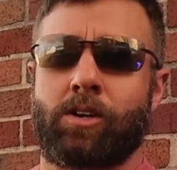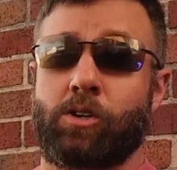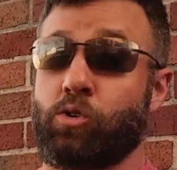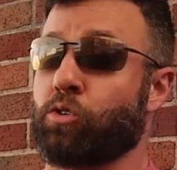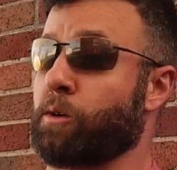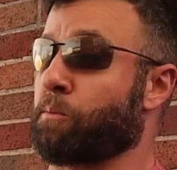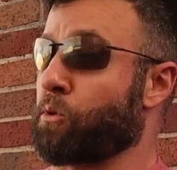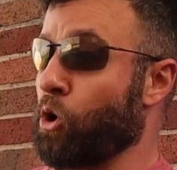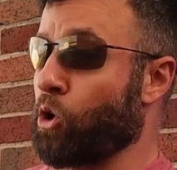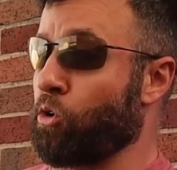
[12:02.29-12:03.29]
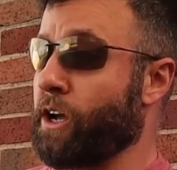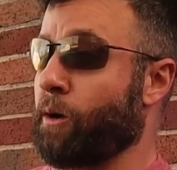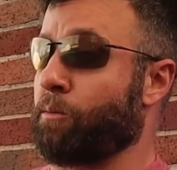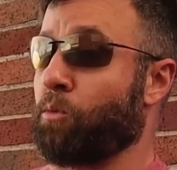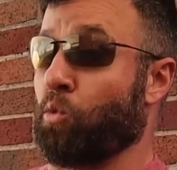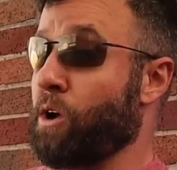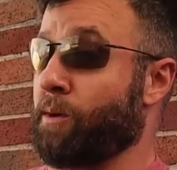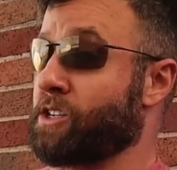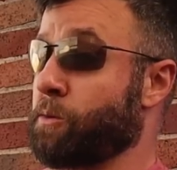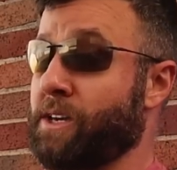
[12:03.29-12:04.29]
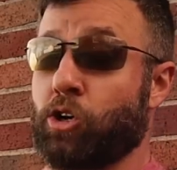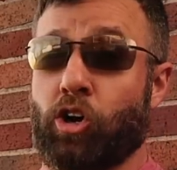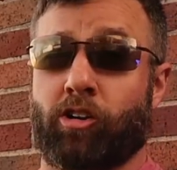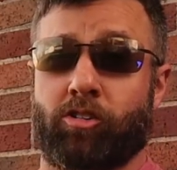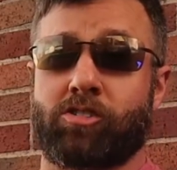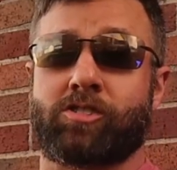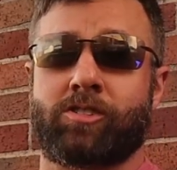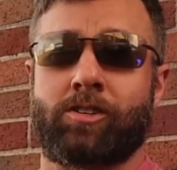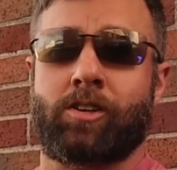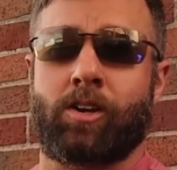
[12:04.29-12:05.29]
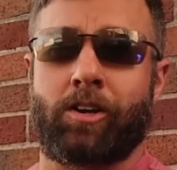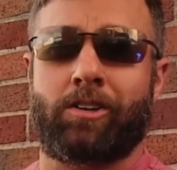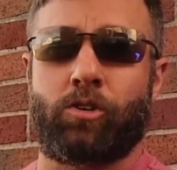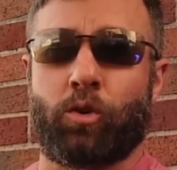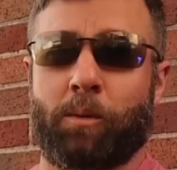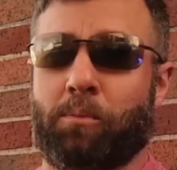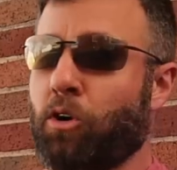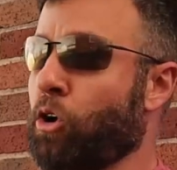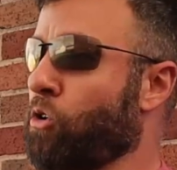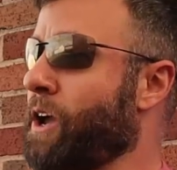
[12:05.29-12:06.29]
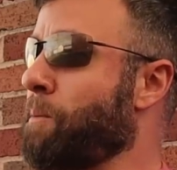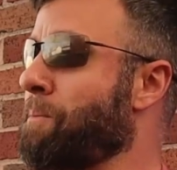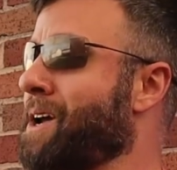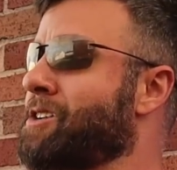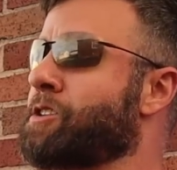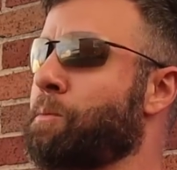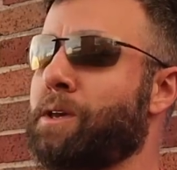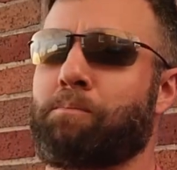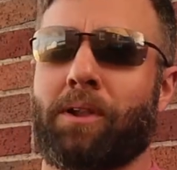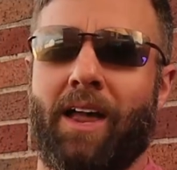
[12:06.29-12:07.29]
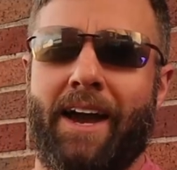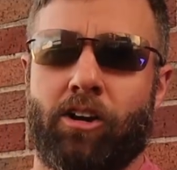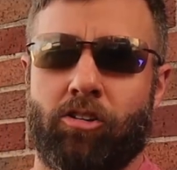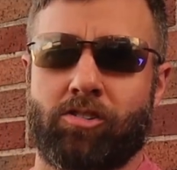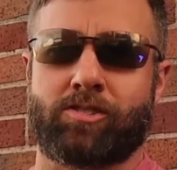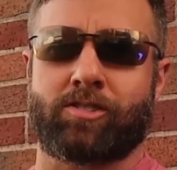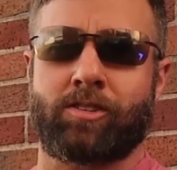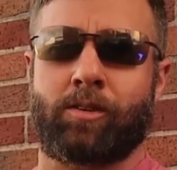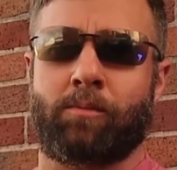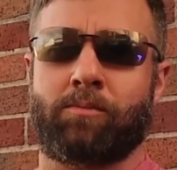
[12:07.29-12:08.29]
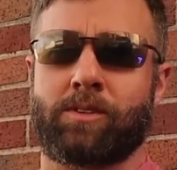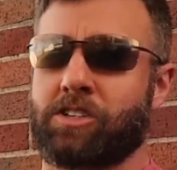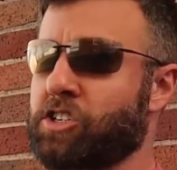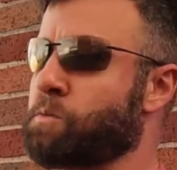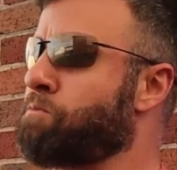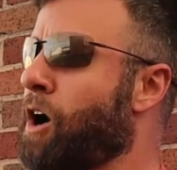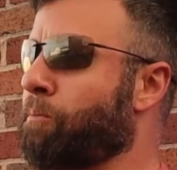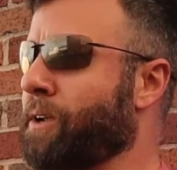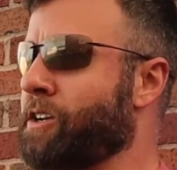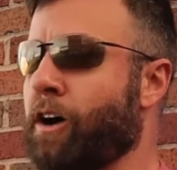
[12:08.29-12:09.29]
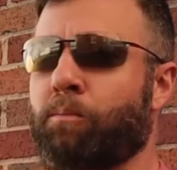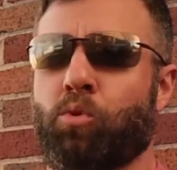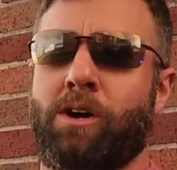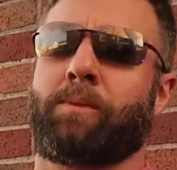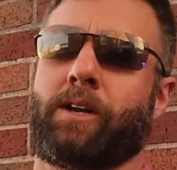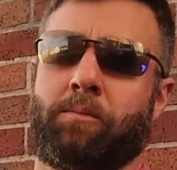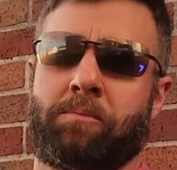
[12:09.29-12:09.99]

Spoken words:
You can program women to be hookers. You can program men to be players, to just pump and dump women.